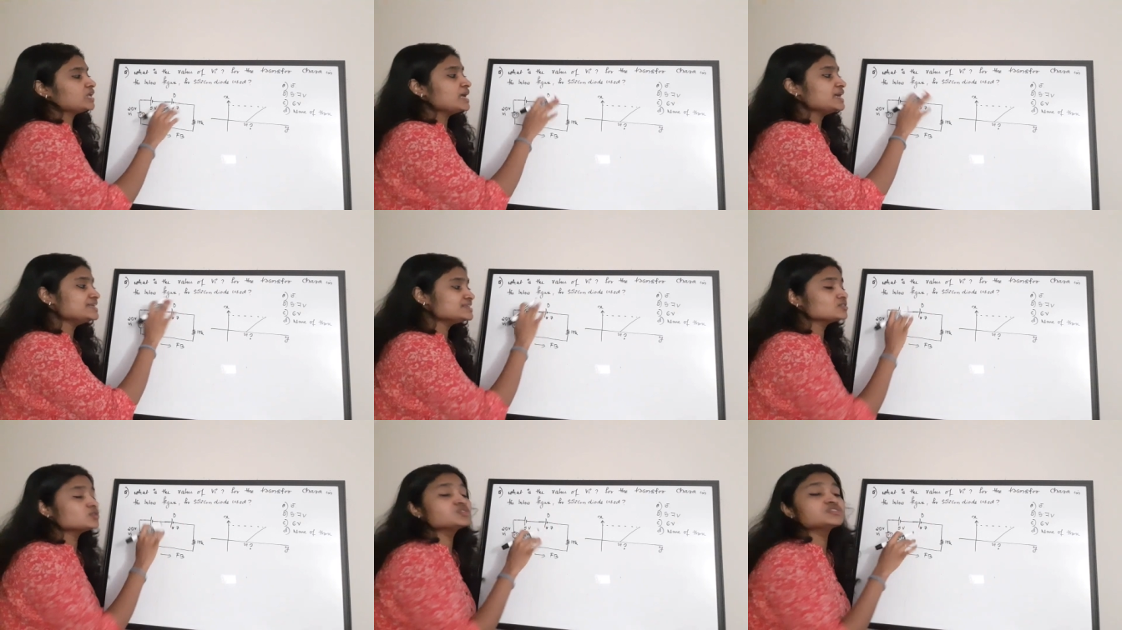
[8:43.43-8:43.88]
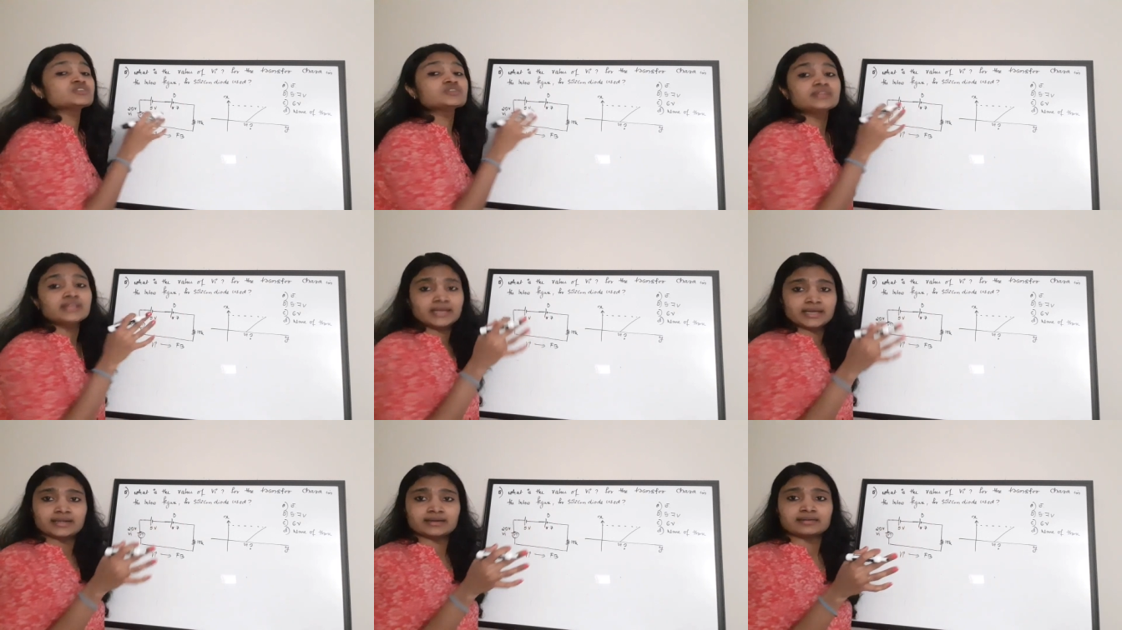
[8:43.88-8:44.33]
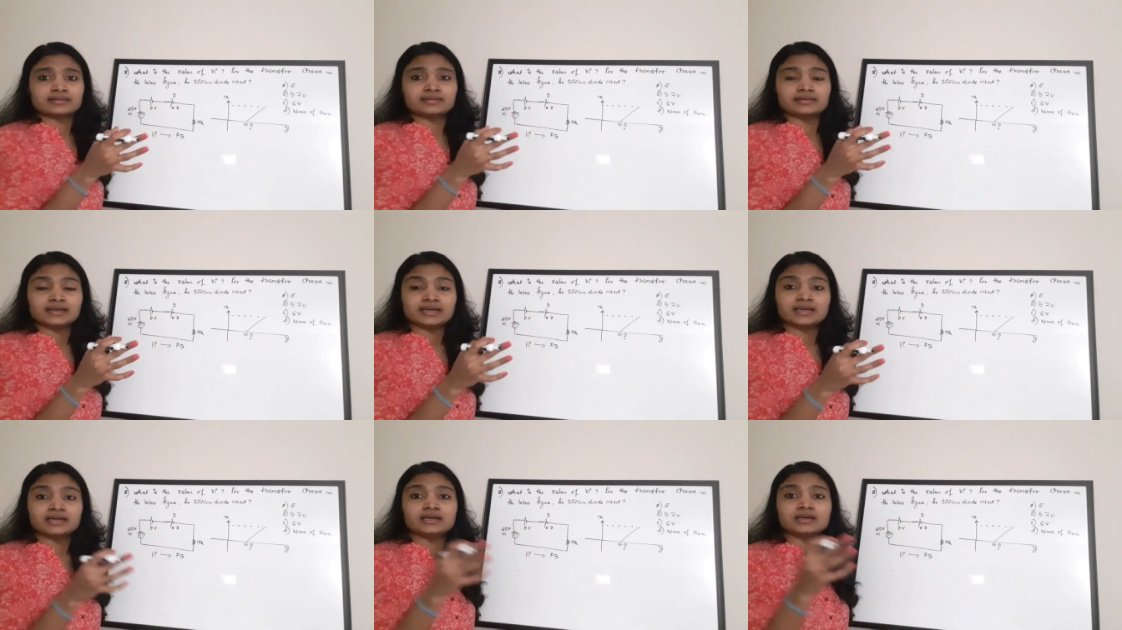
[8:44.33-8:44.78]
is also there.
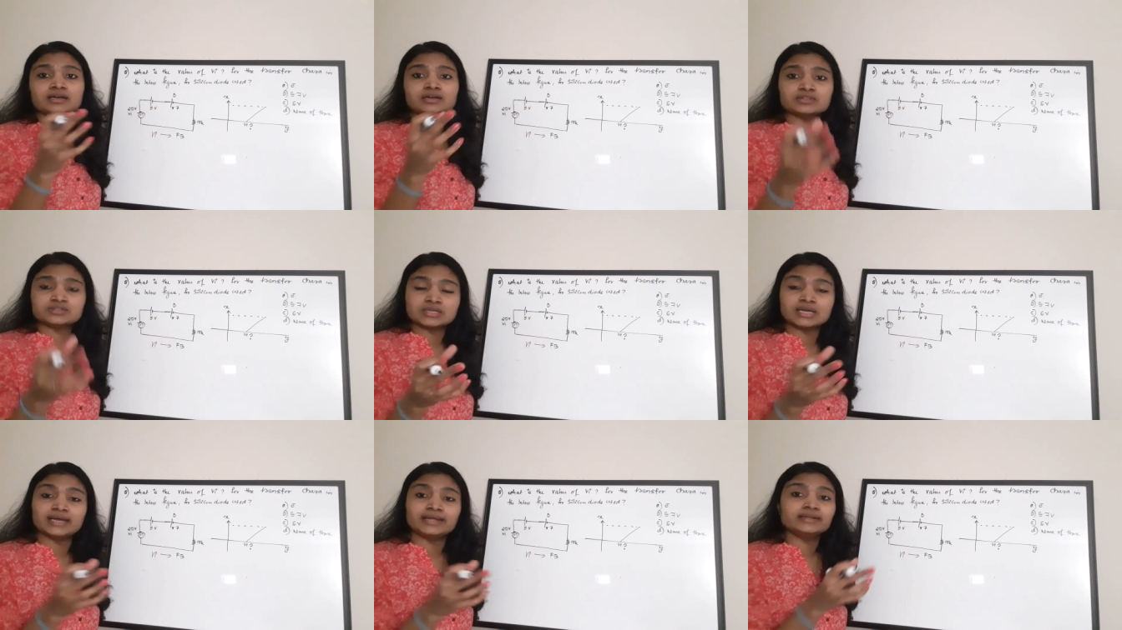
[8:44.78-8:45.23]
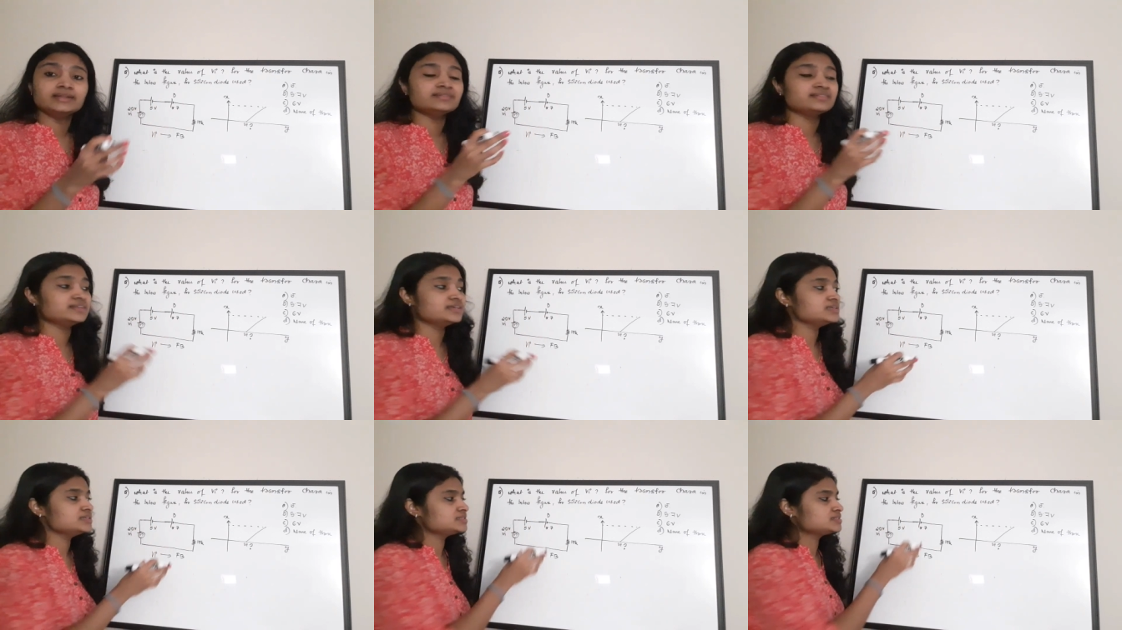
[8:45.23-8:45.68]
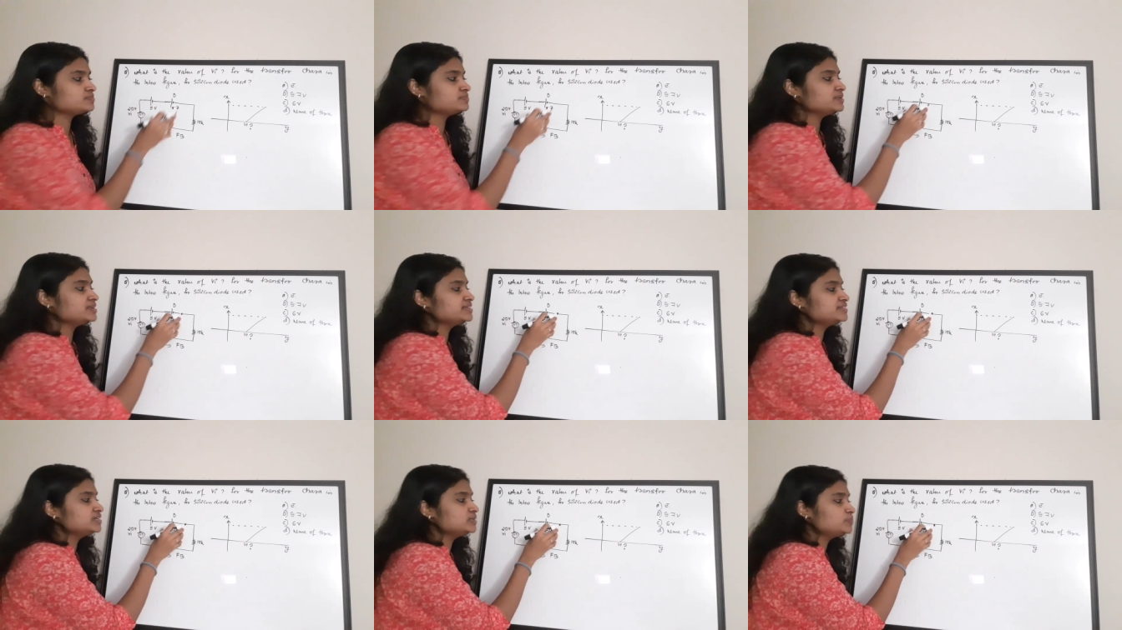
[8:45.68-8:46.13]
And this
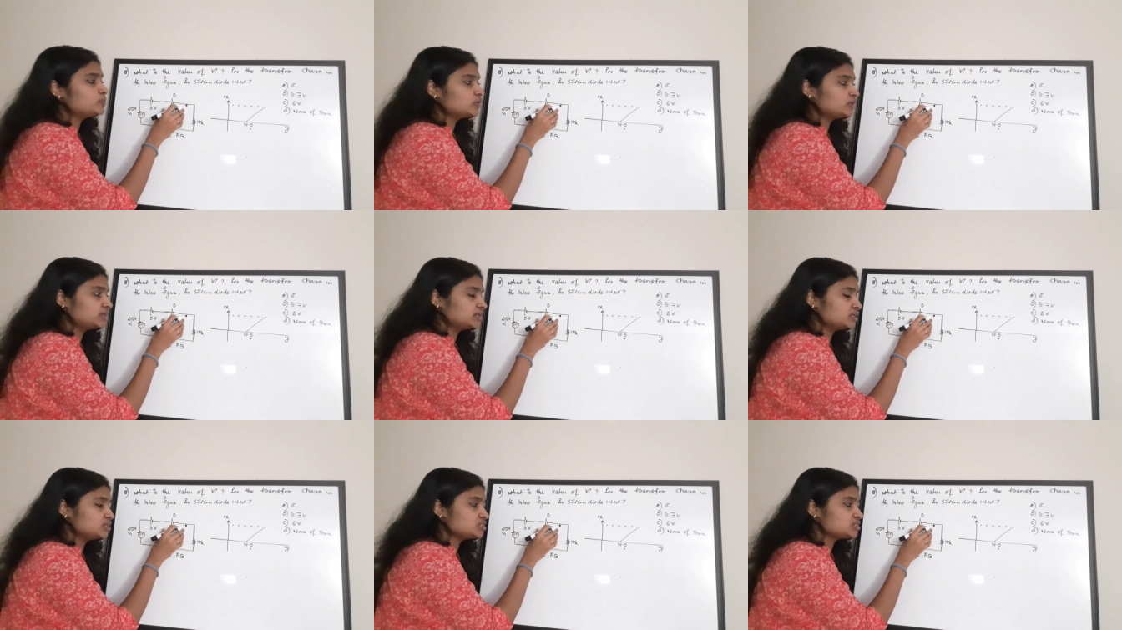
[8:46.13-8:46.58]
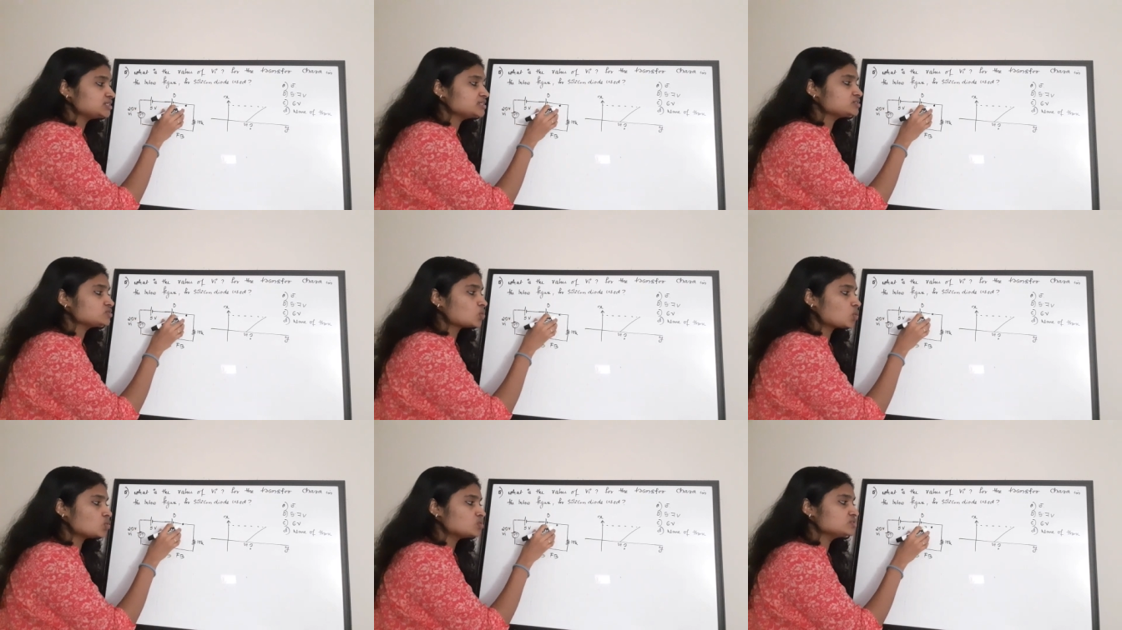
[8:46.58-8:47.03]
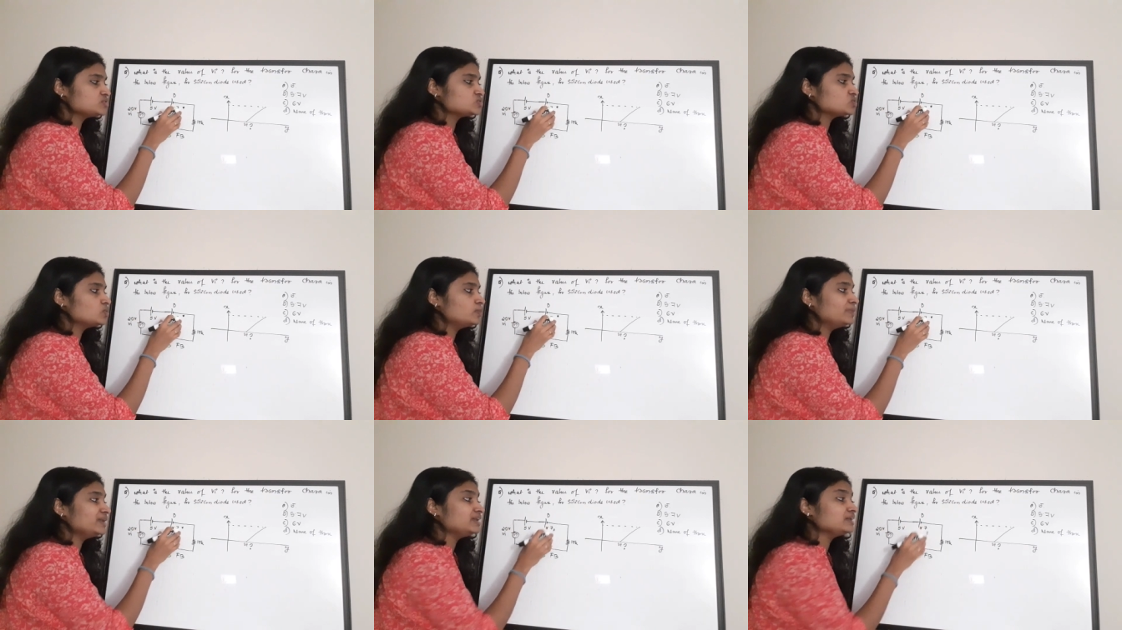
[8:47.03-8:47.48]
built-in potential is
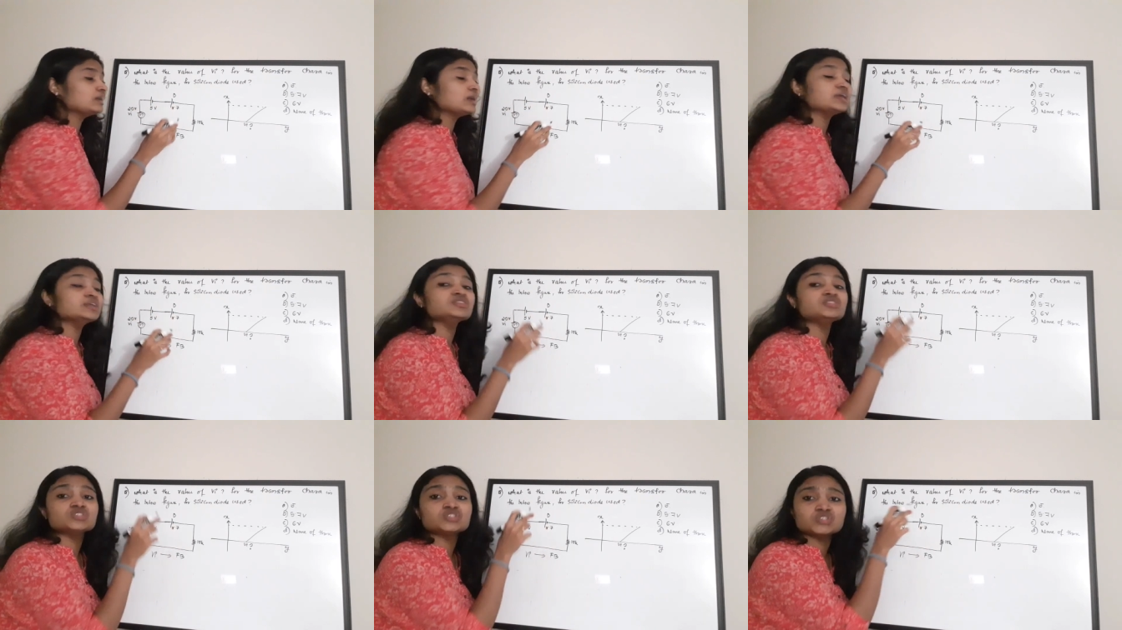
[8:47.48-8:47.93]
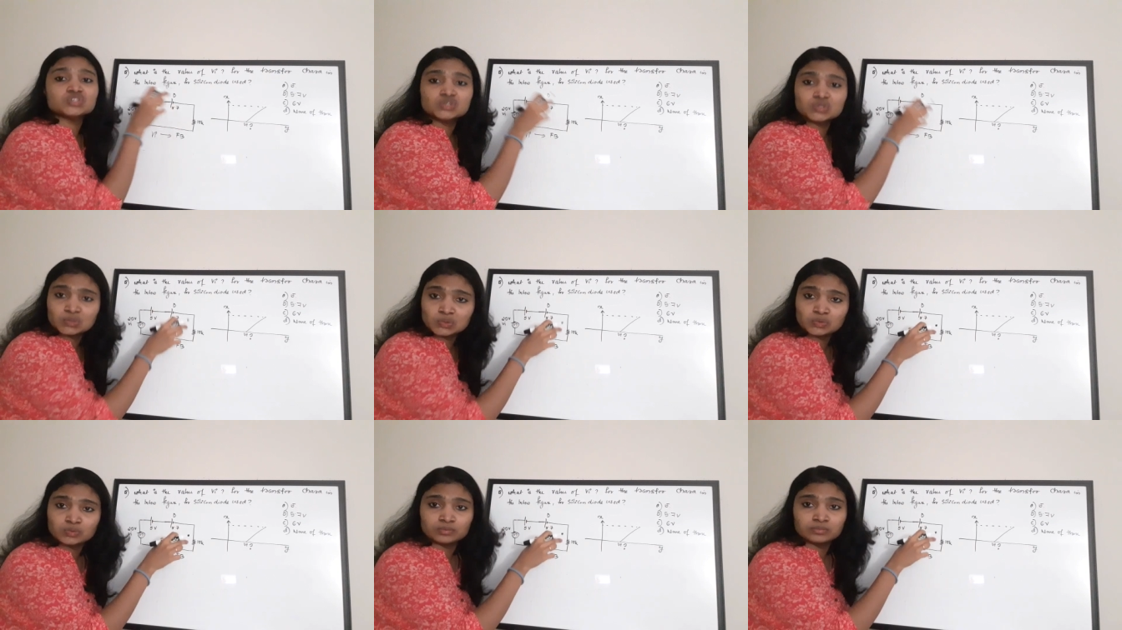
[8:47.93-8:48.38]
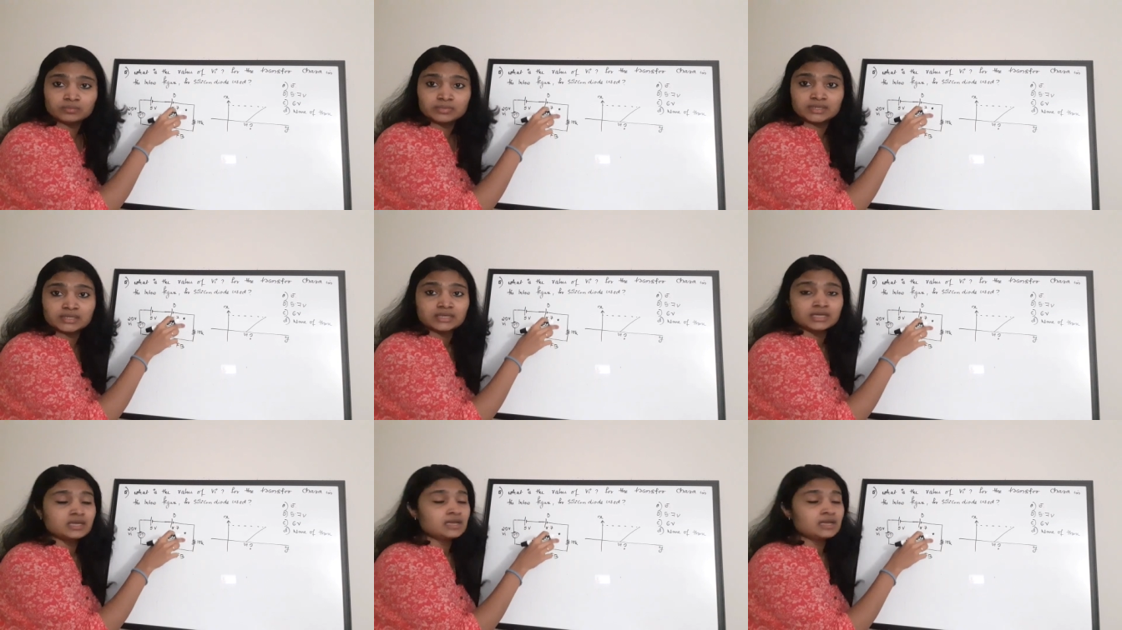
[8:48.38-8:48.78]
also being consumed